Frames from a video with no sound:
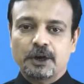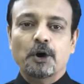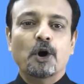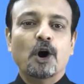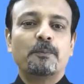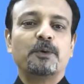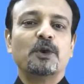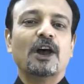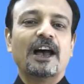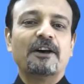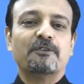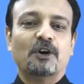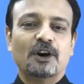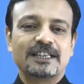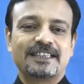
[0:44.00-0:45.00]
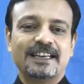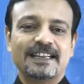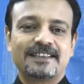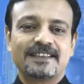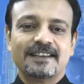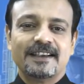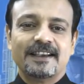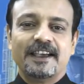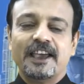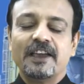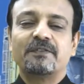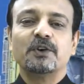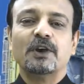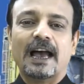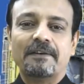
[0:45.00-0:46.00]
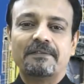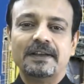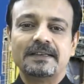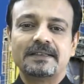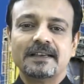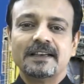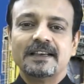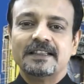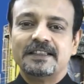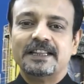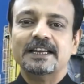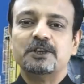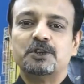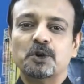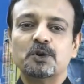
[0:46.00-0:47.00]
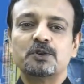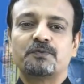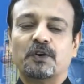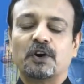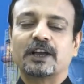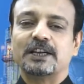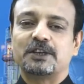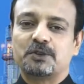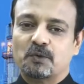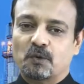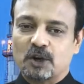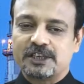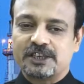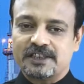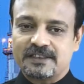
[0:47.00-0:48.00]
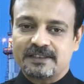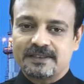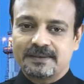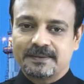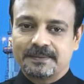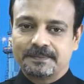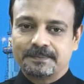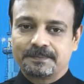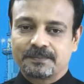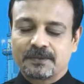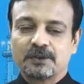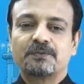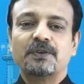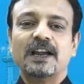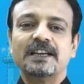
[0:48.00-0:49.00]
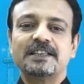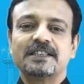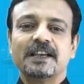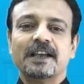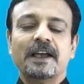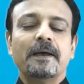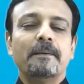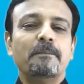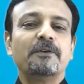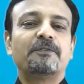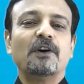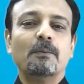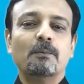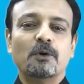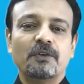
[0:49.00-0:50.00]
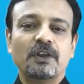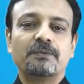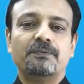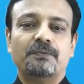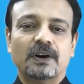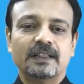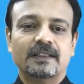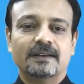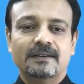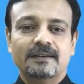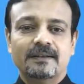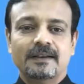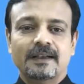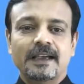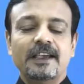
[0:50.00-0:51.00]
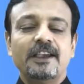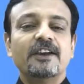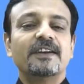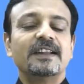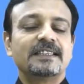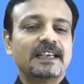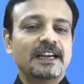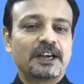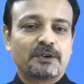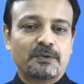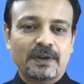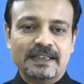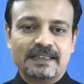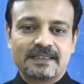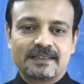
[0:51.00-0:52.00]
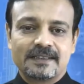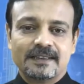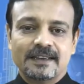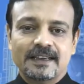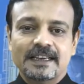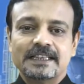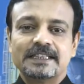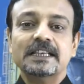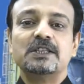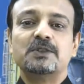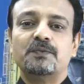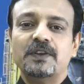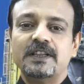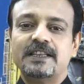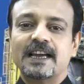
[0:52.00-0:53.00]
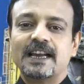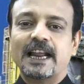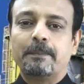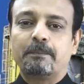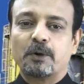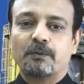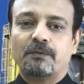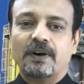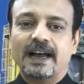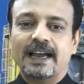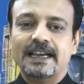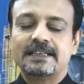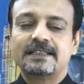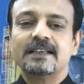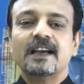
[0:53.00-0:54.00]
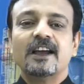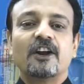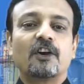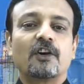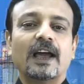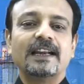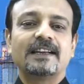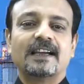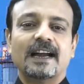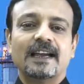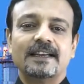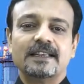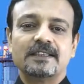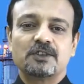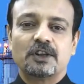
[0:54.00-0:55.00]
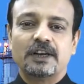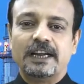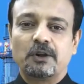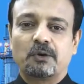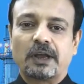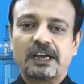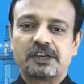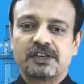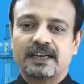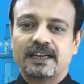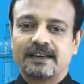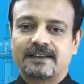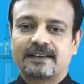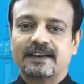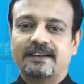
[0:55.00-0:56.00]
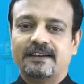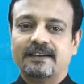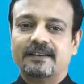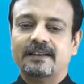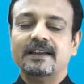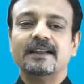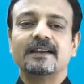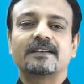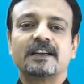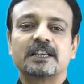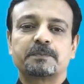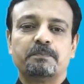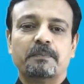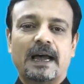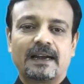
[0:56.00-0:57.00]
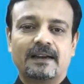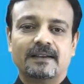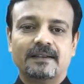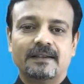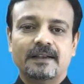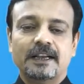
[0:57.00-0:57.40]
Hope you have watched it. If you haven't, then don't forget to watch it. Friends, before moving further, here is a request. Since Vidya Life provides right guidance on education and career in a crisp manner,